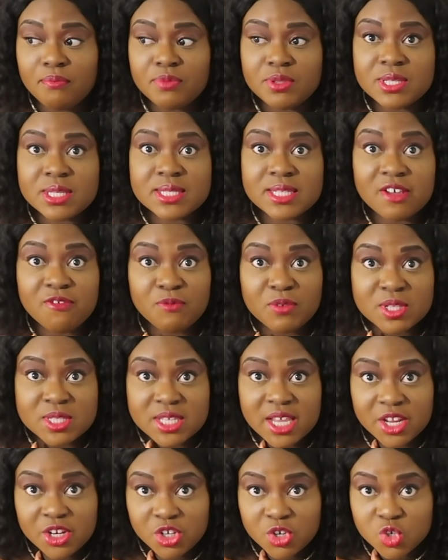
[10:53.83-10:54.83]
since I've been
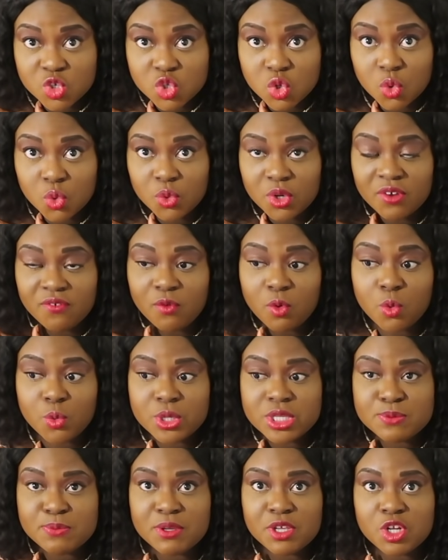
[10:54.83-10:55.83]
10 years old, have
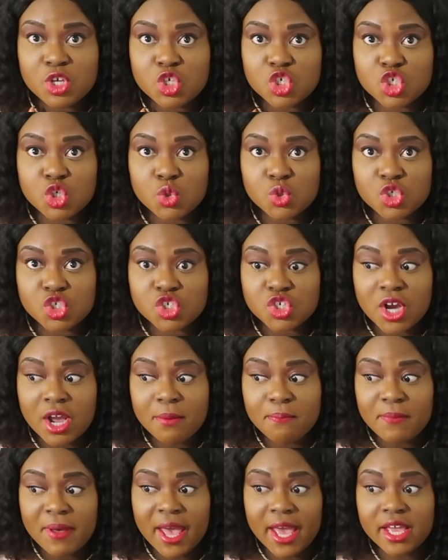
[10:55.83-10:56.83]
always been a shoulder
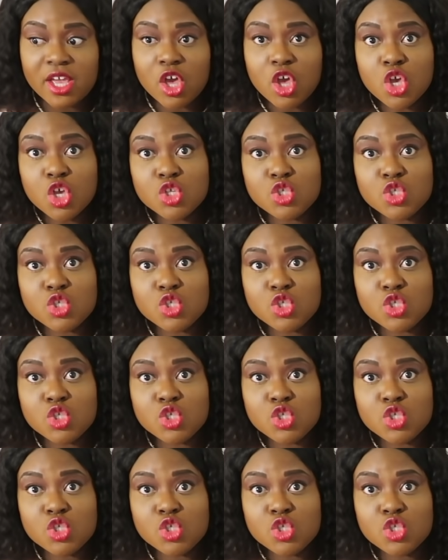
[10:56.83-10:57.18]
strap bag.